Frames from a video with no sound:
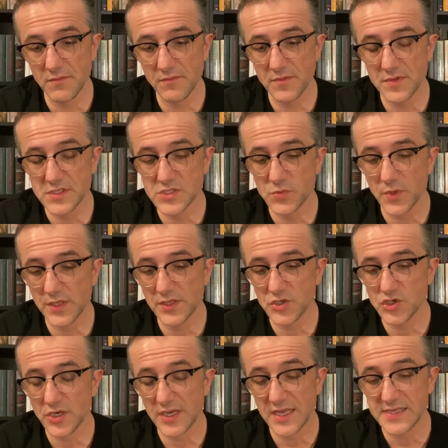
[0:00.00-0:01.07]

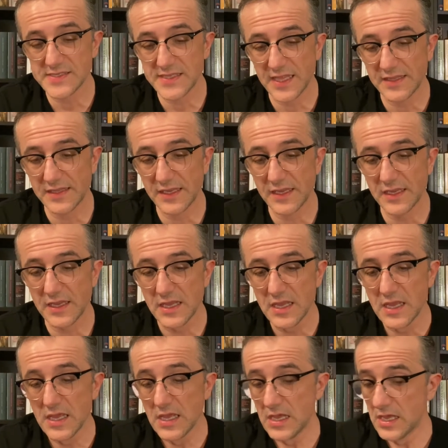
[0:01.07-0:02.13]
Swedish and Icelandic
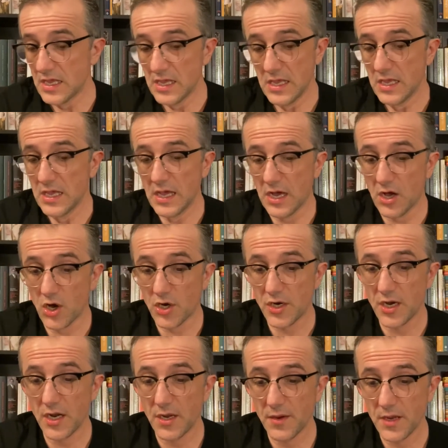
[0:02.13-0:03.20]
or
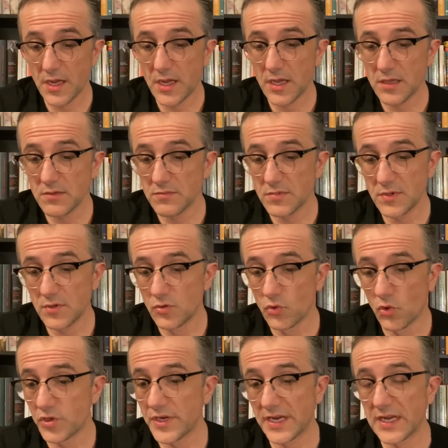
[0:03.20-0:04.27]

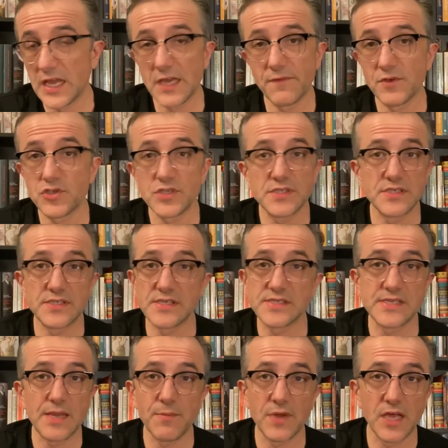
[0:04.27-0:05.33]
Nordic languages. It's the
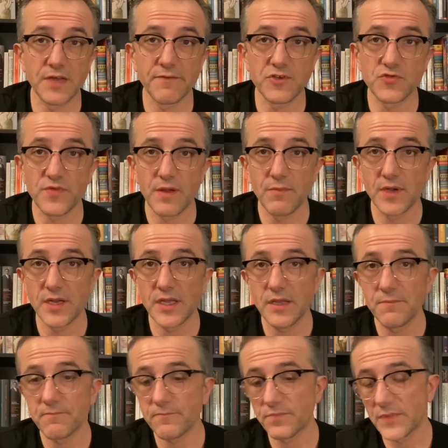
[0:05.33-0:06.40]
same language family.
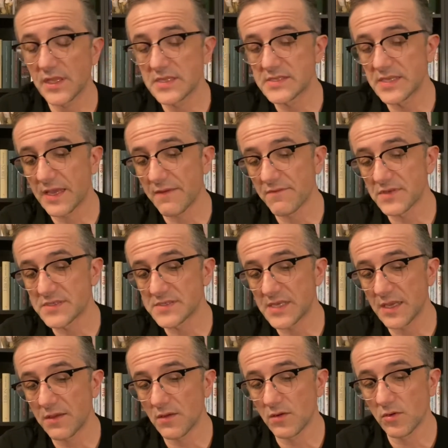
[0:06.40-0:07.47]
It's have
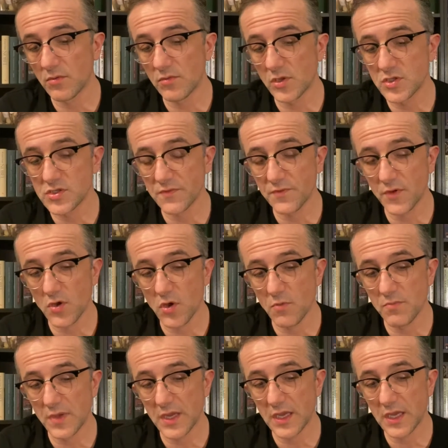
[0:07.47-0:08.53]
lots of
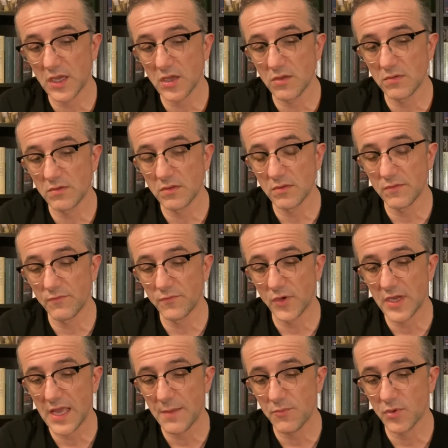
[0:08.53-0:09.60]

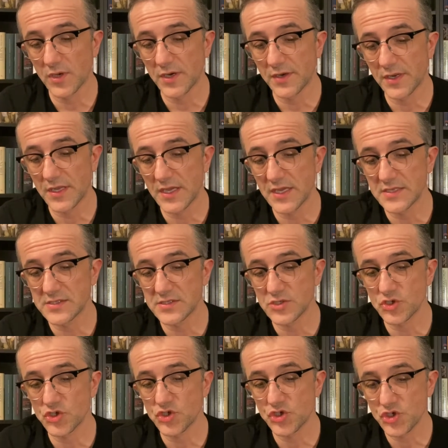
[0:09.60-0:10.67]
vocabulary is
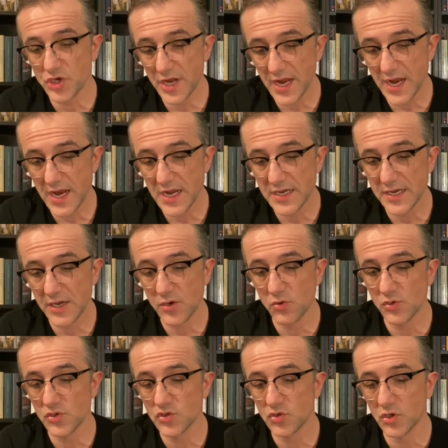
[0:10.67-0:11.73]
shared, and
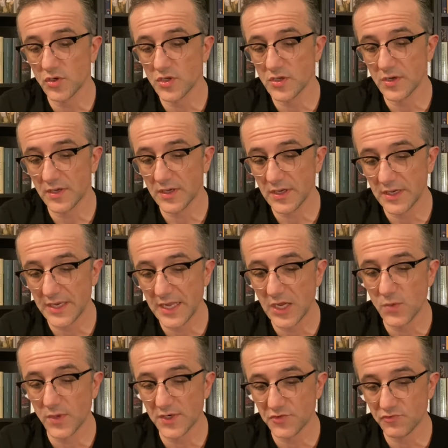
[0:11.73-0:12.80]
also
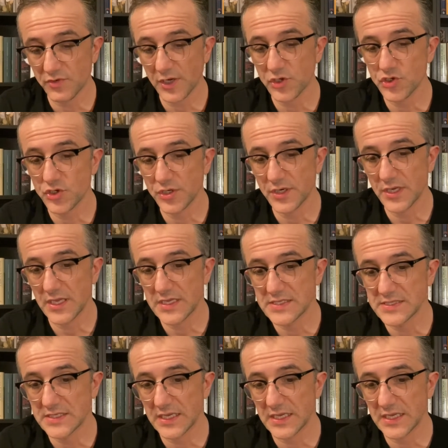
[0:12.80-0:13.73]
lingual structure is